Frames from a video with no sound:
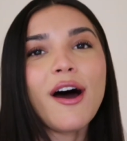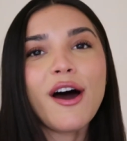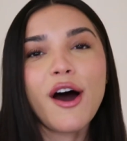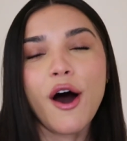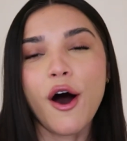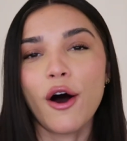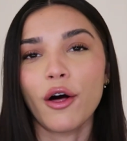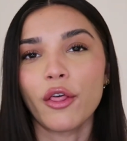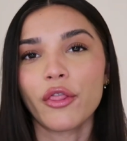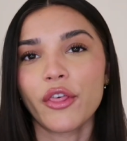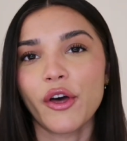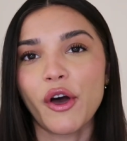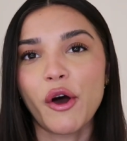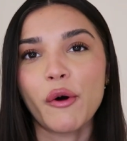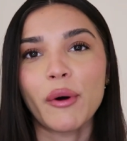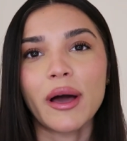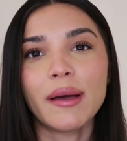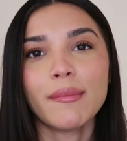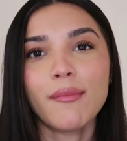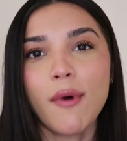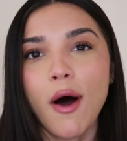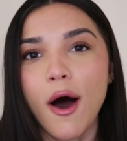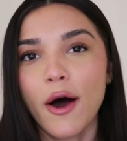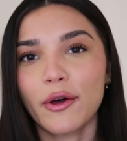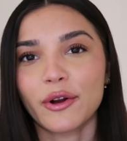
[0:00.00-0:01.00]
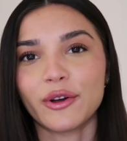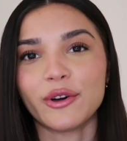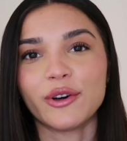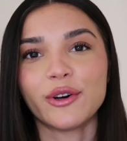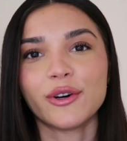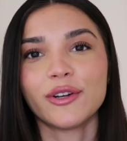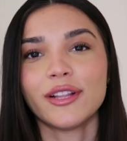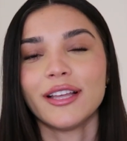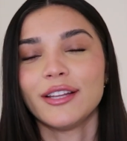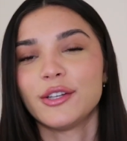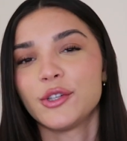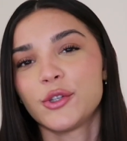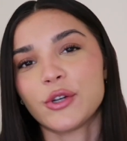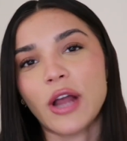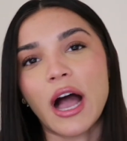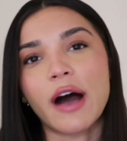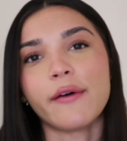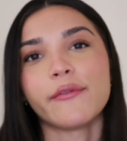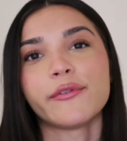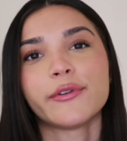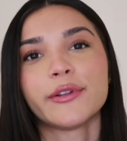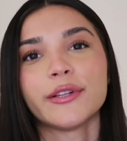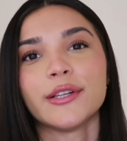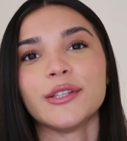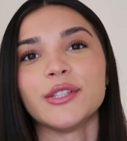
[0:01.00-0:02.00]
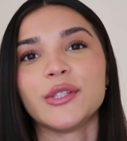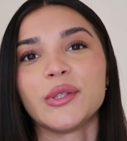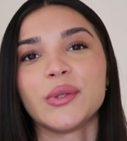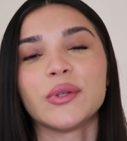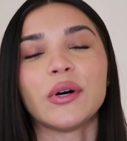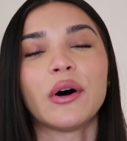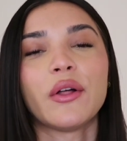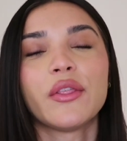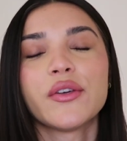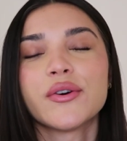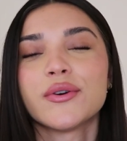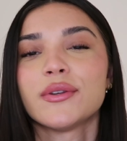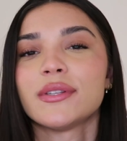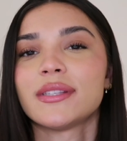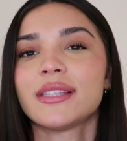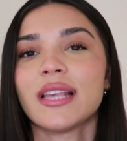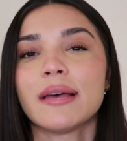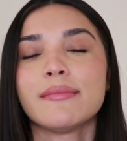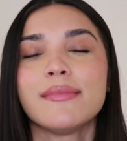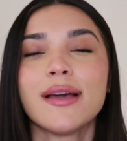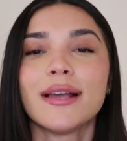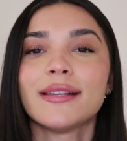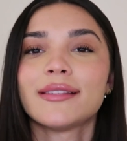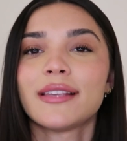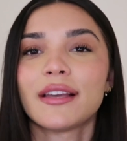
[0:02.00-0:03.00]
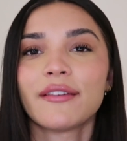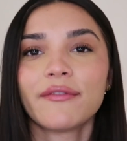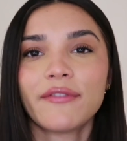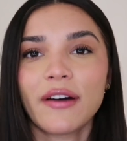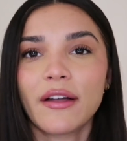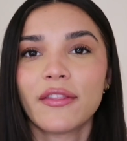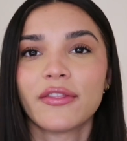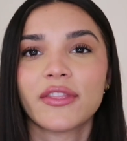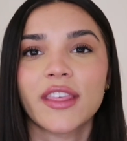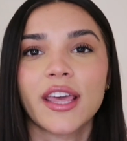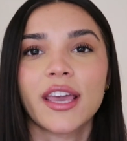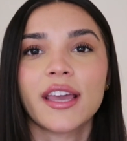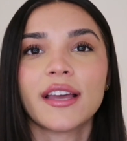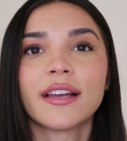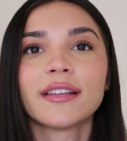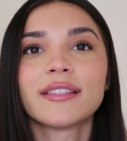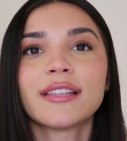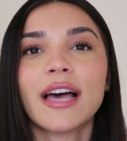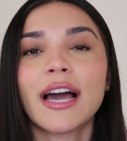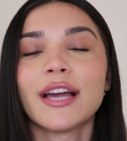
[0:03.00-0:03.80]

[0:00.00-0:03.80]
although I model and travel and do all those amazing fun things,